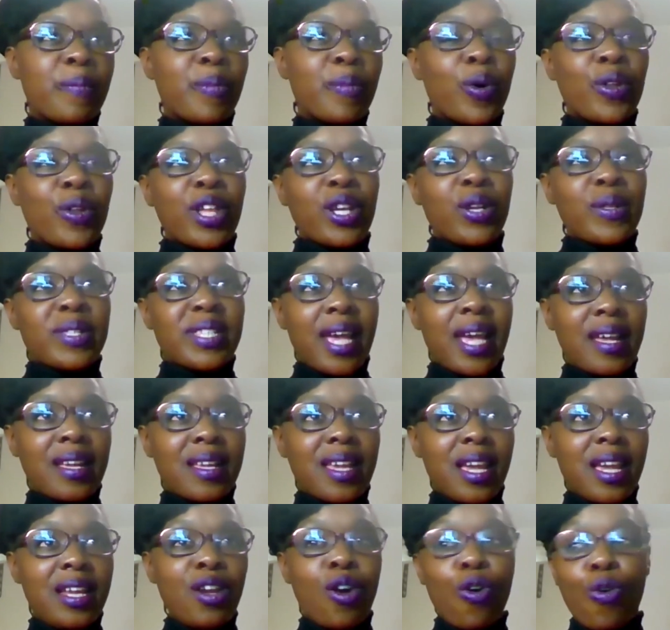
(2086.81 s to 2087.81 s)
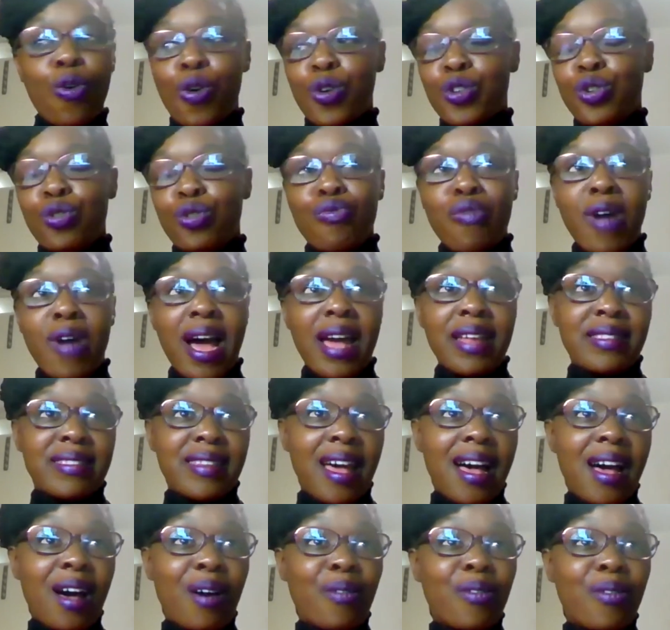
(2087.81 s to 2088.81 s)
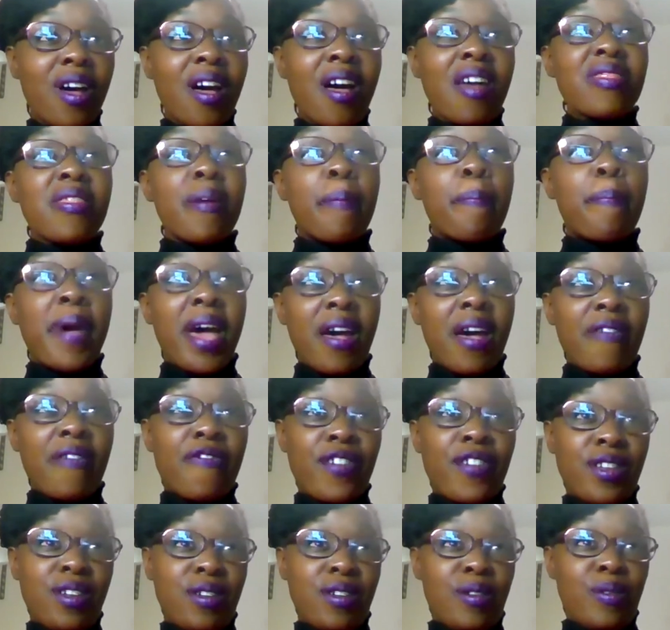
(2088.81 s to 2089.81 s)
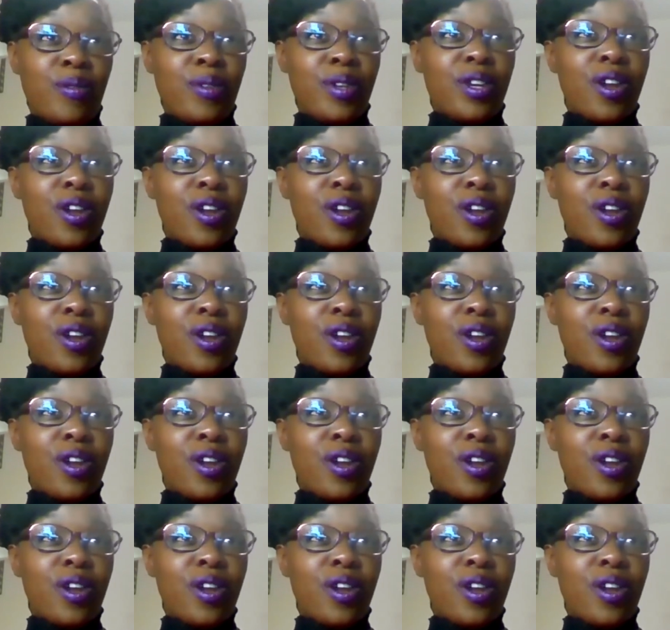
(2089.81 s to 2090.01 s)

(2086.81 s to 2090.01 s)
the more that you take in or you write down, the better for you.